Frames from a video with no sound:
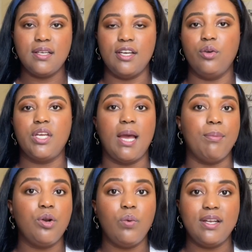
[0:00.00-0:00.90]
I know
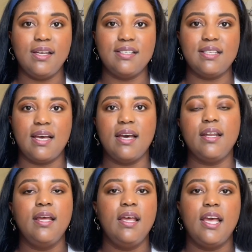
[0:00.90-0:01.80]
Capital One does that
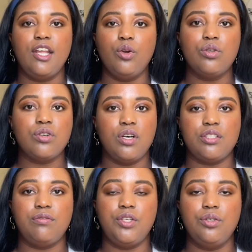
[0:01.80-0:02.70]
at no
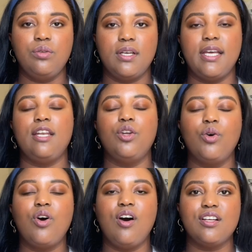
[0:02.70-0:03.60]

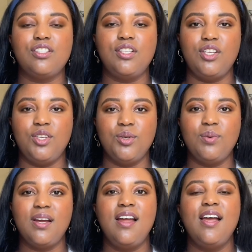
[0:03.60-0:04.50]
cost to you.